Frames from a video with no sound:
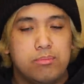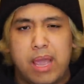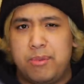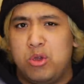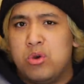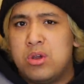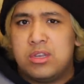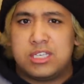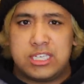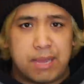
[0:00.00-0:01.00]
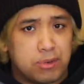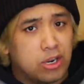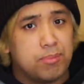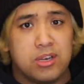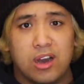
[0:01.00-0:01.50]
Maybe you stepped it
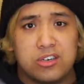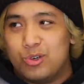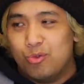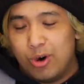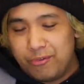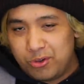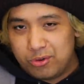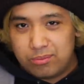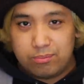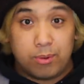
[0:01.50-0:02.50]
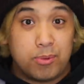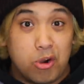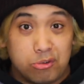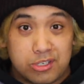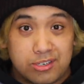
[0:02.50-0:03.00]
up a notch. What have you
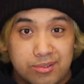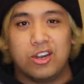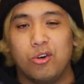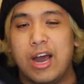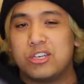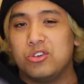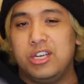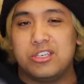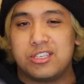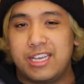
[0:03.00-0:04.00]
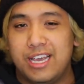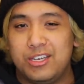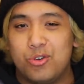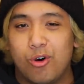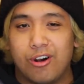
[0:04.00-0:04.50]
proposed? Congratulations, kid,
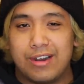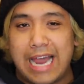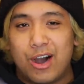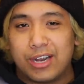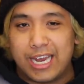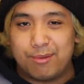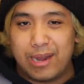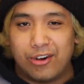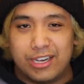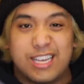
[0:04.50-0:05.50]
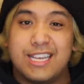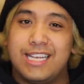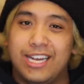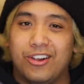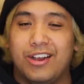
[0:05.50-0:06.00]
you are now getting married. Here